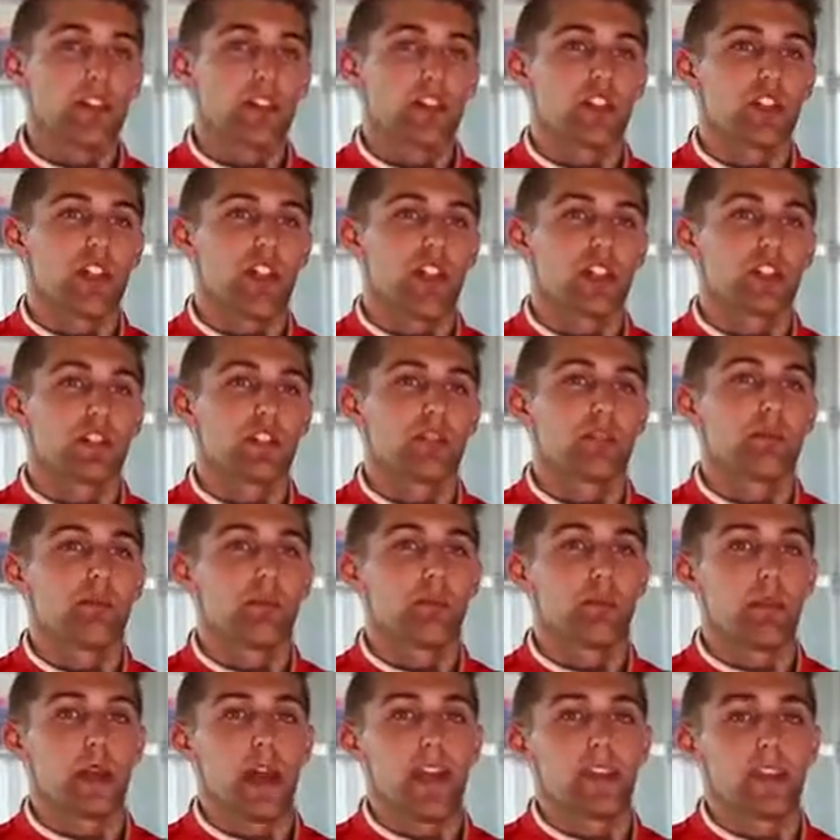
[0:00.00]
chance to
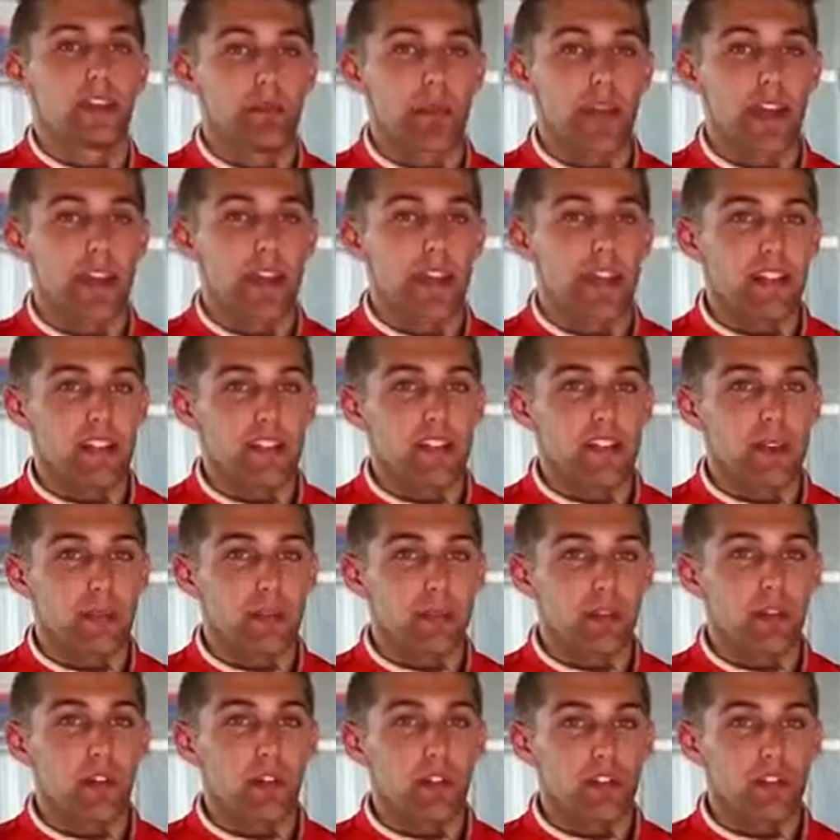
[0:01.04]
actually make that step a
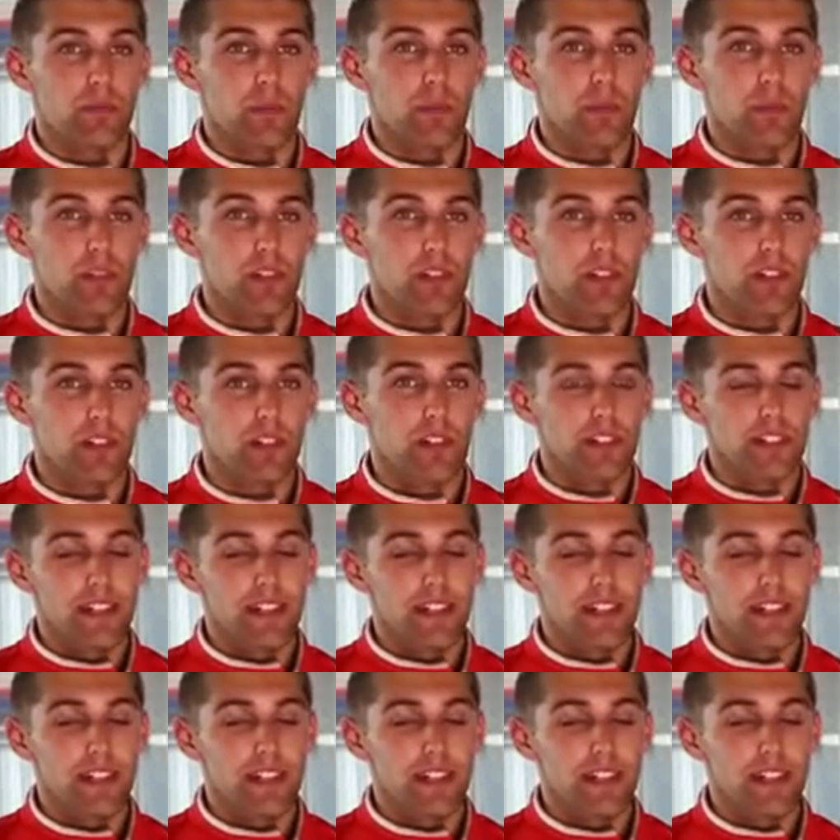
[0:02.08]
lot smoother,